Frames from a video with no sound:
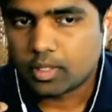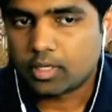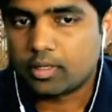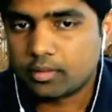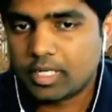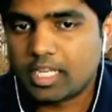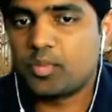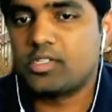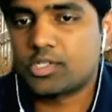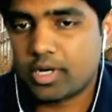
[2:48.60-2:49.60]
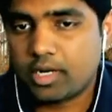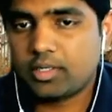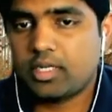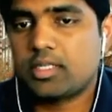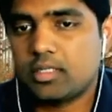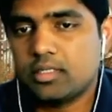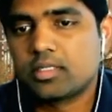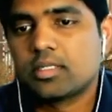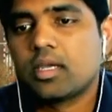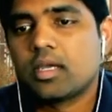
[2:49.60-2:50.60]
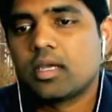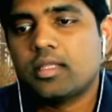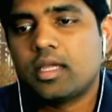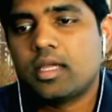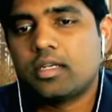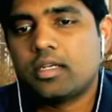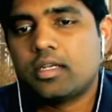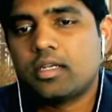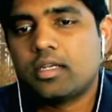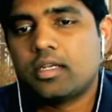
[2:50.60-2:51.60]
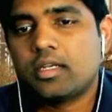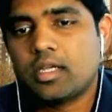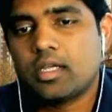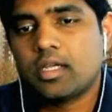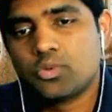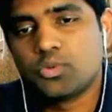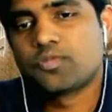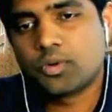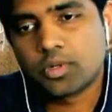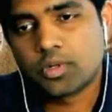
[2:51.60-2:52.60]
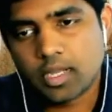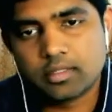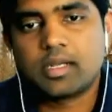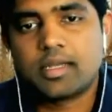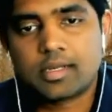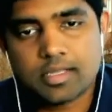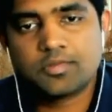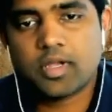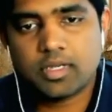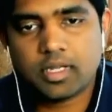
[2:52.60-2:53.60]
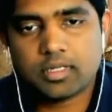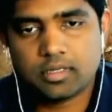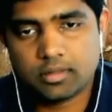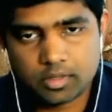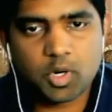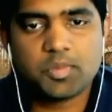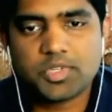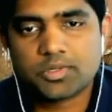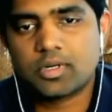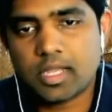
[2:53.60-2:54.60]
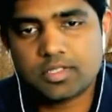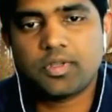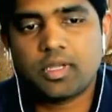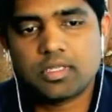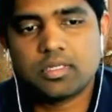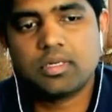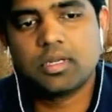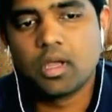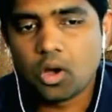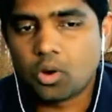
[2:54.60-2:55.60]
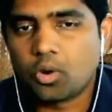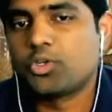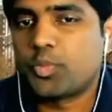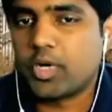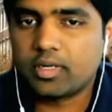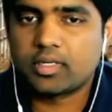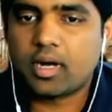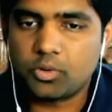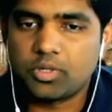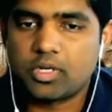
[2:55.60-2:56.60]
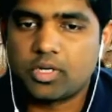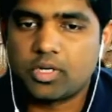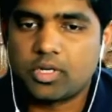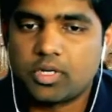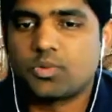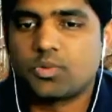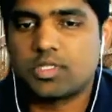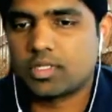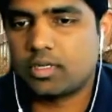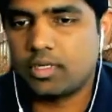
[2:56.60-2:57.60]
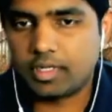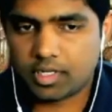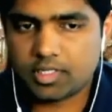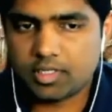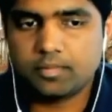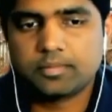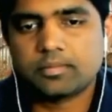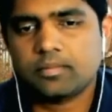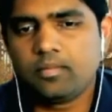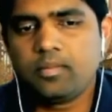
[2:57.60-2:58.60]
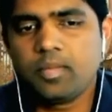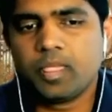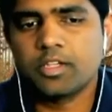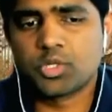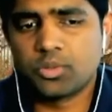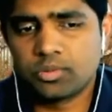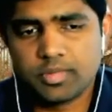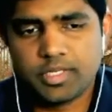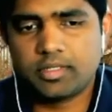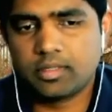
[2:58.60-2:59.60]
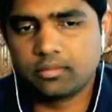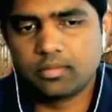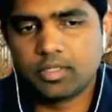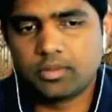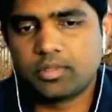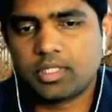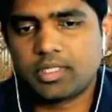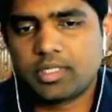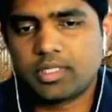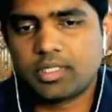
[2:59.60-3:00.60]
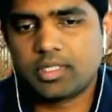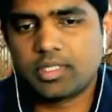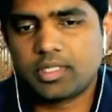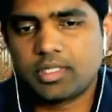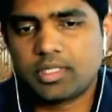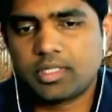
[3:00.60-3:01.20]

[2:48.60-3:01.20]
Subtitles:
labels or annotations that is used for either like classifying data, the problem is for classification, or to predict outcomes, which is regression. So here, the training data set basically